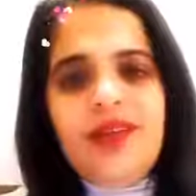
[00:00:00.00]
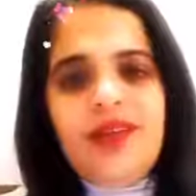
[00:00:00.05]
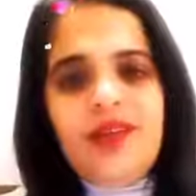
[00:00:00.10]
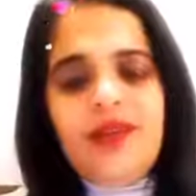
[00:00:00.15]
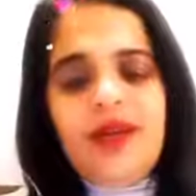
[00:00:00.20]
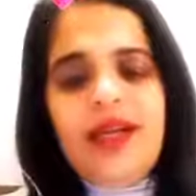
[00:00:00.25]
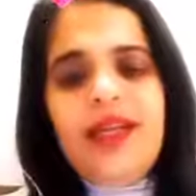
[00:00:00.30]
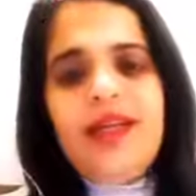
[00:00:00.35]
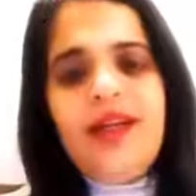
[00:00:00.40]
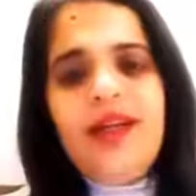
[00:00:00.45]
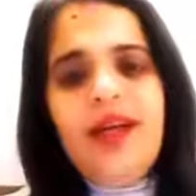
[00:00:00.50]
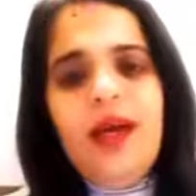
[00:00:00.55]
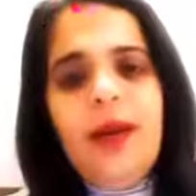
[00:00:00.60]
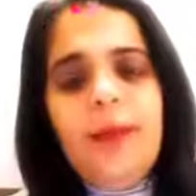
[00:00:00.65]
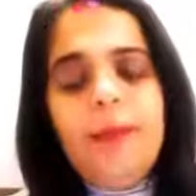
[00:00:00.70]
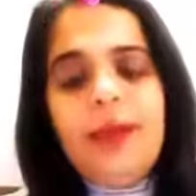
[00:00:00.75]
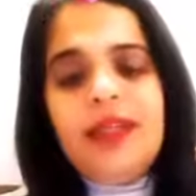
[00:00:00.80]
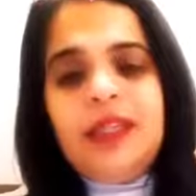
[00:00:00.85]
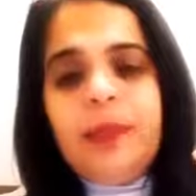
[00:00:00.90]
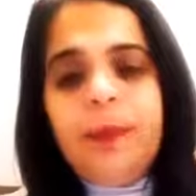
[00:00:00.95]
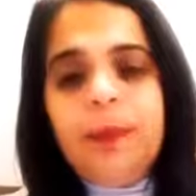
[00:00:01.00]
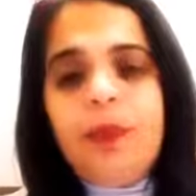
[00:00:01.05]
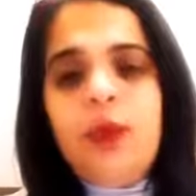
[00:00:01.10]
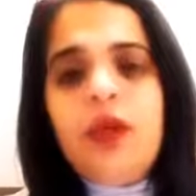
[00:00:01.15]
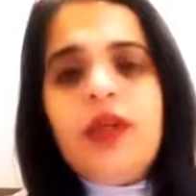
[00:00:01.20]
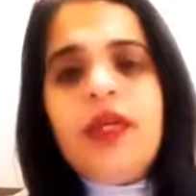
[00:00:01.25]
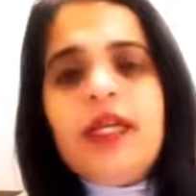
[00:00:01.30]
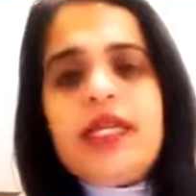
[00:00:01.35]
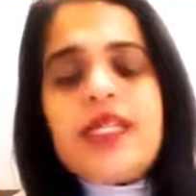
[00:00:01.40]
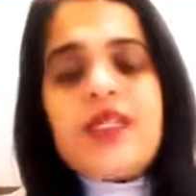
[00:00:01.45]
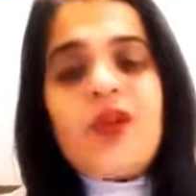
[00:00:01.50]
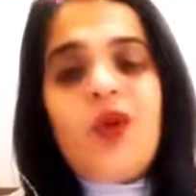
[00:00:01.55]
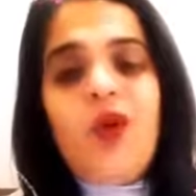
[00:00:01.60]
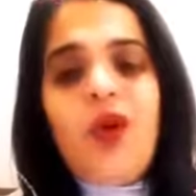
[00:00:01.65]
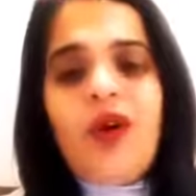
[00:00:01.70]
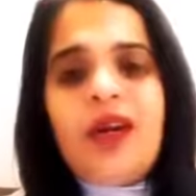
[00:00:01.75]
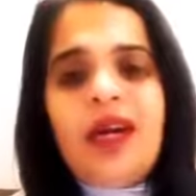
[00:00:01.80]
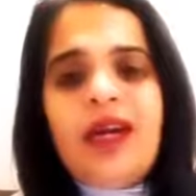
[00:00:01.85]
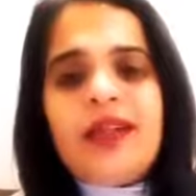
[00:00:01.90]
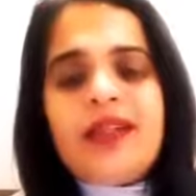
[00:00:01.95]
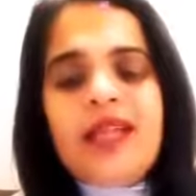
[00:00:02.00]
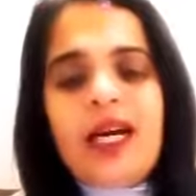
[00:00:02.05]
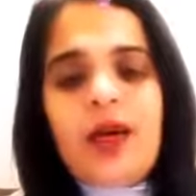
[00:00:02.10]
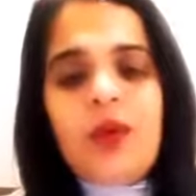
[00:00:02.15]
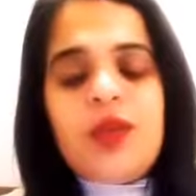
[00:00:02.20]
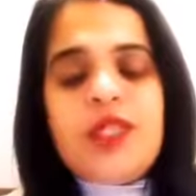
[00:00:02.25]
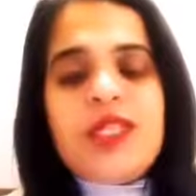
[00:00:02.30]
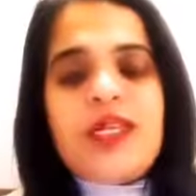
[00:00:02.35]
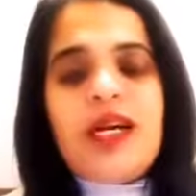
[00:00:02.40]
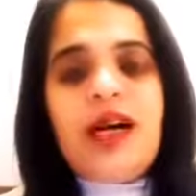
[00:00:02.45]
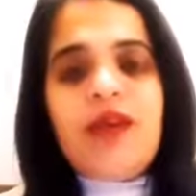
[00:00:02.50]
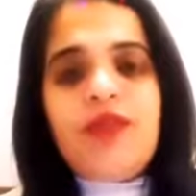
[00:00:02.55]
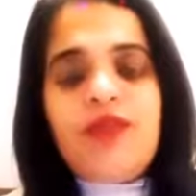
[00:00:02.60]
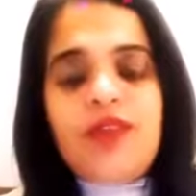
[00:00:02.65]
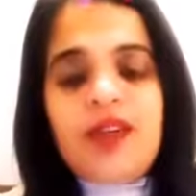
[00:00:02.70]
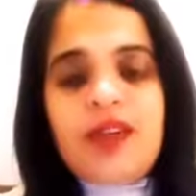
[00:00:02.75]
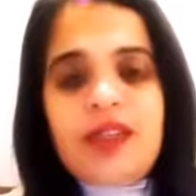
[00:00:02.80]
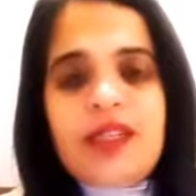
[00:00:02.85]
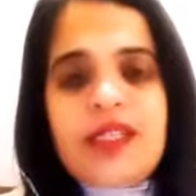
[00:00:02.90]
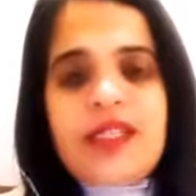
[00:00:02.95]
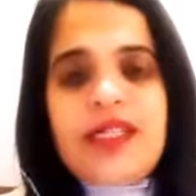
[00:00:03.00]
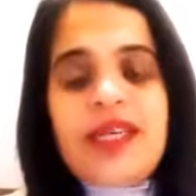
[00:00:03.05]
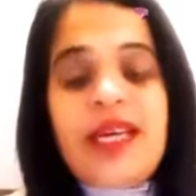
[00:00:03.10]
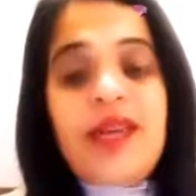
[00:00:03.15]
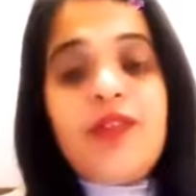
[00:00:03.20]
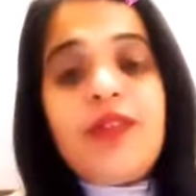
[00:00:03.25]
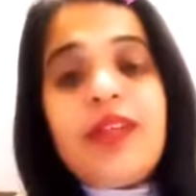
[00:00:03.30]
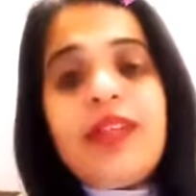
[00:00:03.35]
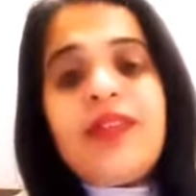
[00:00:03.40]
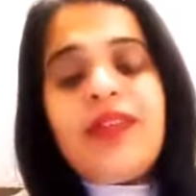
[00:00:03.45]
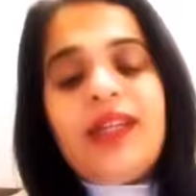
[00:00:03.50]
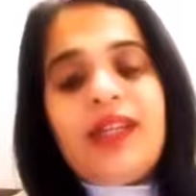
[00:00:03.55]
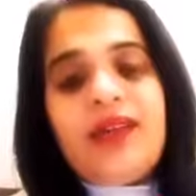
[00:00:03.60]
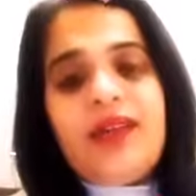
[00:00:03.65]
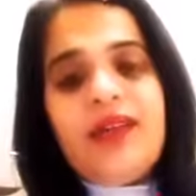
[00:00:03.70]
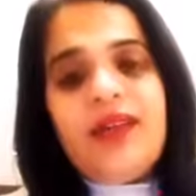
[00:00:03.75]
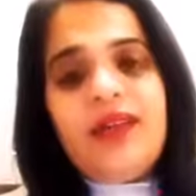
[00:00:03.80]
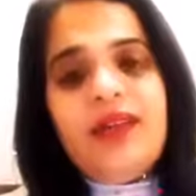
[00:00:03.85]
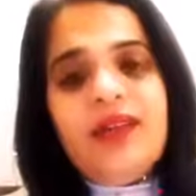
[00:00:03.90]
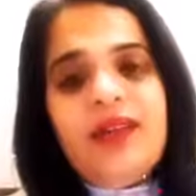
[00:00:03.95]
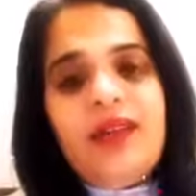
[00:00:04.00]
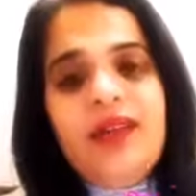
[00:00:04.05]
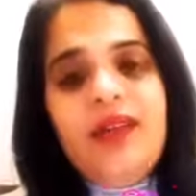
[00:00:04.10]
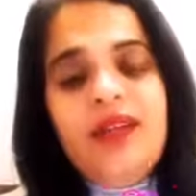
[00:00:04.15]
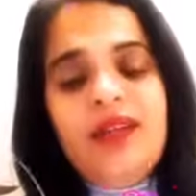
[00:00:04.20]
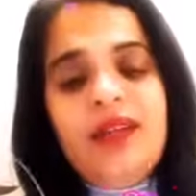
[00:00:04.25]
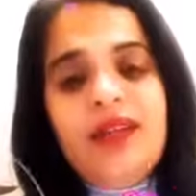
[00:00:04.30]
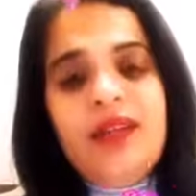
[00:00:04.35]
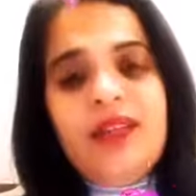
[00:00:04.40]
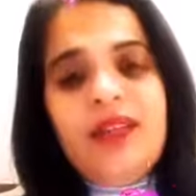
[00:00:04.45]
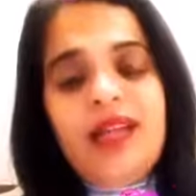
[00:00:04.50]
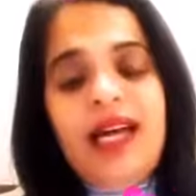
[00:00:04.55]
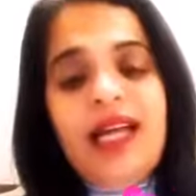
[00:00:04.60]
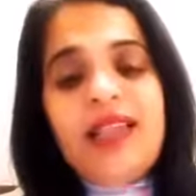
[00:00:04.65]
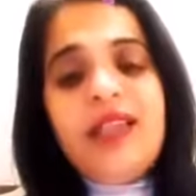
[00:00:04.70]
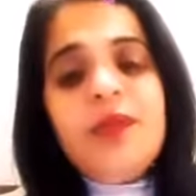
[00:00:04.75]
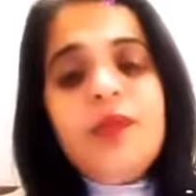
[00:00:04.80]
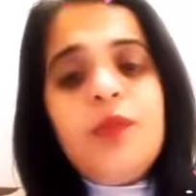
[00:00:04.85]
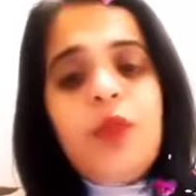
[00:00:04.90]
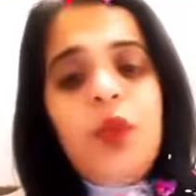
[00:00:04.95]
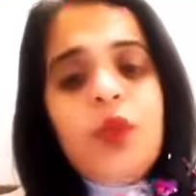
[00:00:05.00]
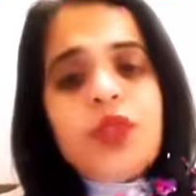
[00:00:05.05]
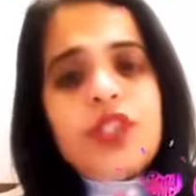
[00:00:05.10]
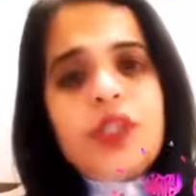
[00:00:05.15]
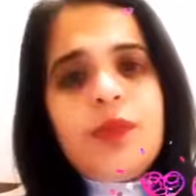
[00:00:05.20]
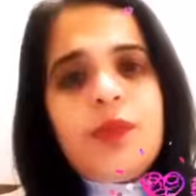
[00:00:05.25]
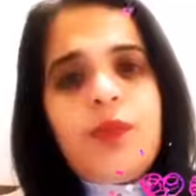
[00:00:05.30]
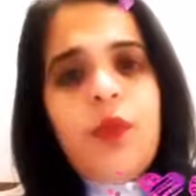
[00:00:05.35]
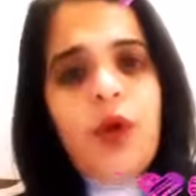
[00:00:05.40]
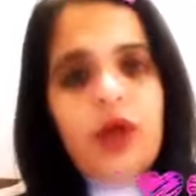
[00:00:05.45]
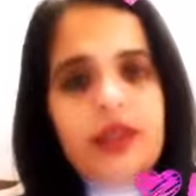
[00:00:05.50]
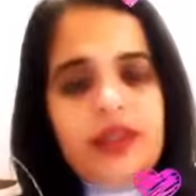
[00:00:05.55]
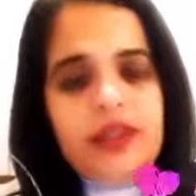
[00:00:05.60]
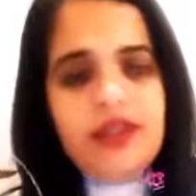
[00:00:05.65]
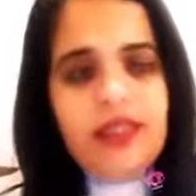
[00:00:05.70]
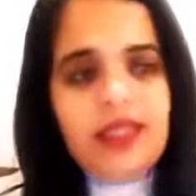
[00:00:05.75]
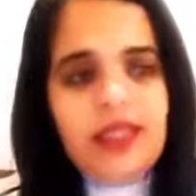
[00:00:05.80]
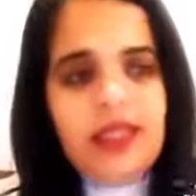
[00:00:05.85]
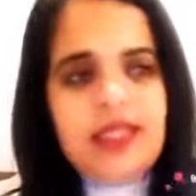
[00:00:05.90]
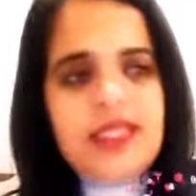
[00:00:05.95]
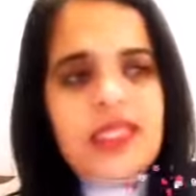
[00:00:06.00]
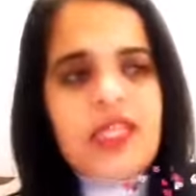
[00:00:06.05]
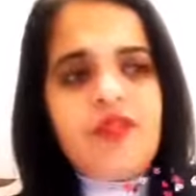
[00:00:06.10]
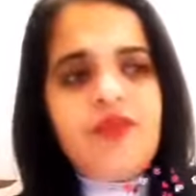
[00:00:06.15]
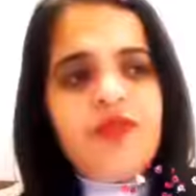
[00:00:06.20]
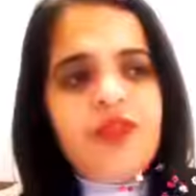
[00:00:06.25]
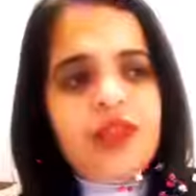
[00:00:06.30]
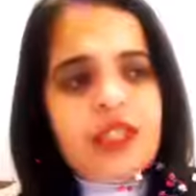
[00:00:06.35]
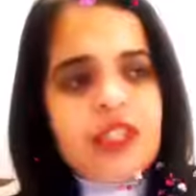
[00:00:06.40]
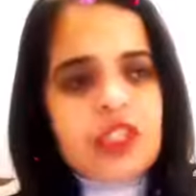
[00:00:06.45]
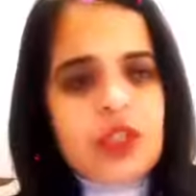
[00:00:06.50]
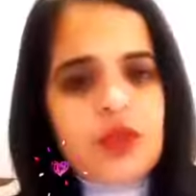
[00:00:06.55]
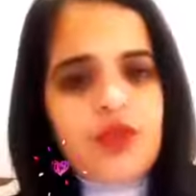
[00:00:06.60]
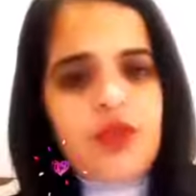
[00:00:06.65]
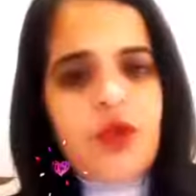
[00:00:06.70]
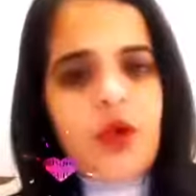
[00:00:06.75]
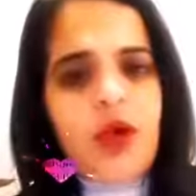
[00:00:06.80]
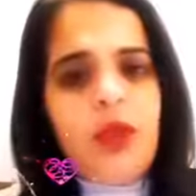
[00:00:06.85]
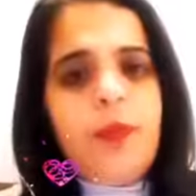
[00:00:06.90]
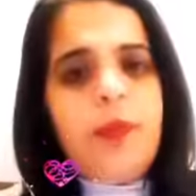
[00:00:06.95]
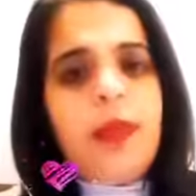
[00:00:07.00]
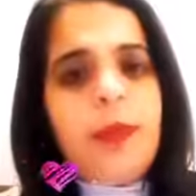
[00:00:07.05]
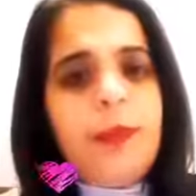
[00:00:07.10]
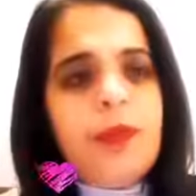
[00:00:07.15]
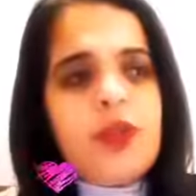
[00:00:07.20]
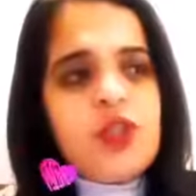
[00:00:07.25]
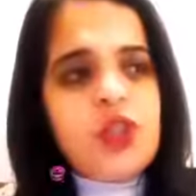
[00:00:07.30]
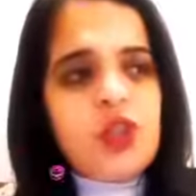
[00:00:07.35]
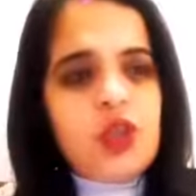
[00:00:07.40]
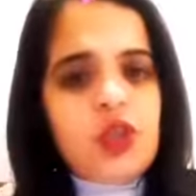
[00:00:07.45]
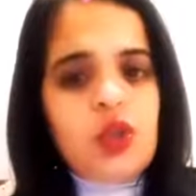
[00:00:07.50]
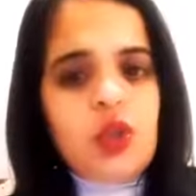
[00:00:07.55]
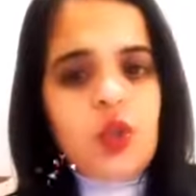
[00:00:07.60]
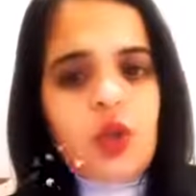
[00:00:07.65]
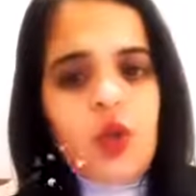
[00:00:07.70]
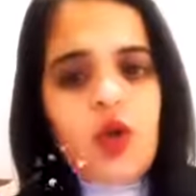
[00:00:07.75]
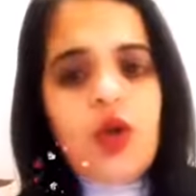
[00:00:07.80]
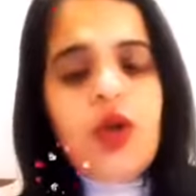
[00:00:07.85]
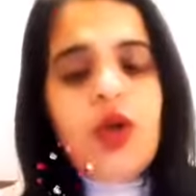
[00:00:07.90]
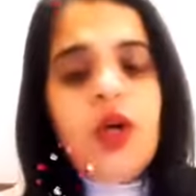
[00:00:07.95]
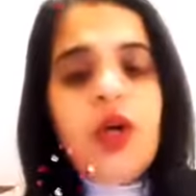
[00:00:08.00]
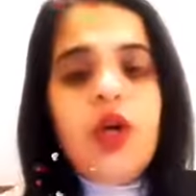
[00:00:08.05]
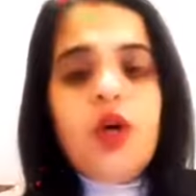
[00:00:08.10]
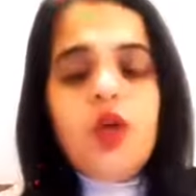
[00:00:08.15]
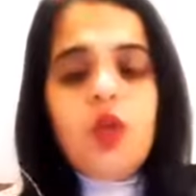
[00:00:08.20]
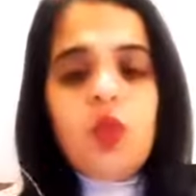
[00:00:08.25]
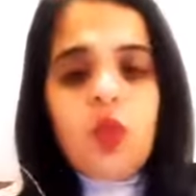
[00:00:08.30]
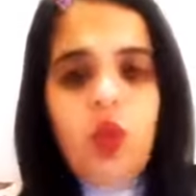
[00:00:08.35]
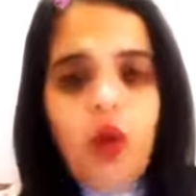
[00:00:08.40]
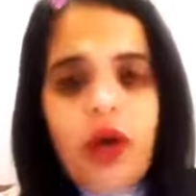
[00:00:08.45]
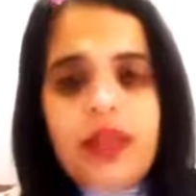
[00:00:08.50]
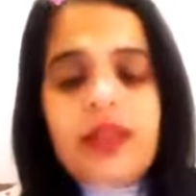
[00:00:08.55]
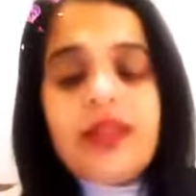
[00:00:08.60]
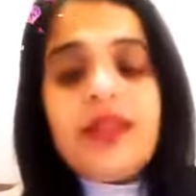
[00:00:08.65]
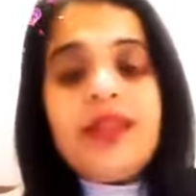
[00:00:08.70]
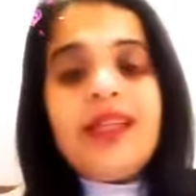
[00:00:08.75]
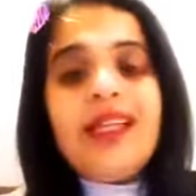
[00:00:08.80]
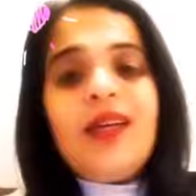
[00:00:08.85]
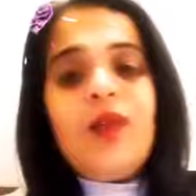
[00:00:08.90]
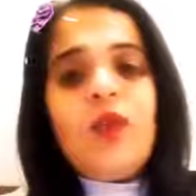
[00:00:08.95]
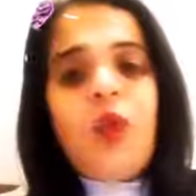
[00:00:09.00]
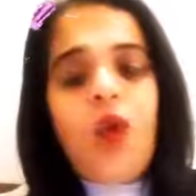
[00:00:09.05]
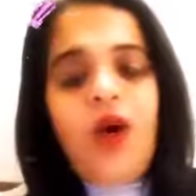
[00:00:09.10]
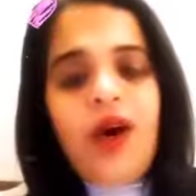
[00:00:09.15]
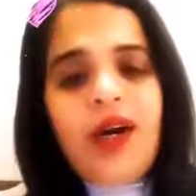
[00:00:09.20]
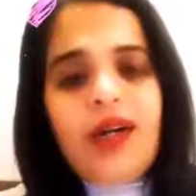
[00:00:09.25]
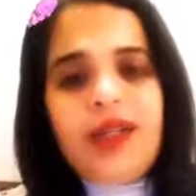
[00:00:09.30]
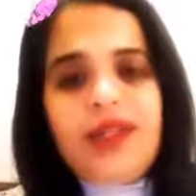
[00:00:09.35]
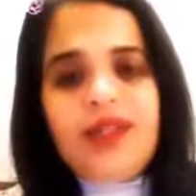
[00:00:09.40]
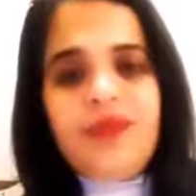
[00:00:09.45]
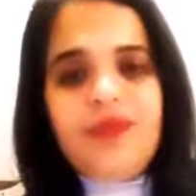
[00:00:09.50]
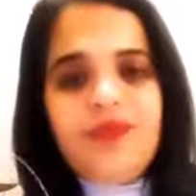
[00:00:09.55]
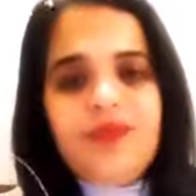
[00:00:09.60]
right but the pull is all our doubts our fears everything and the most important thing is that first of all people should know what they want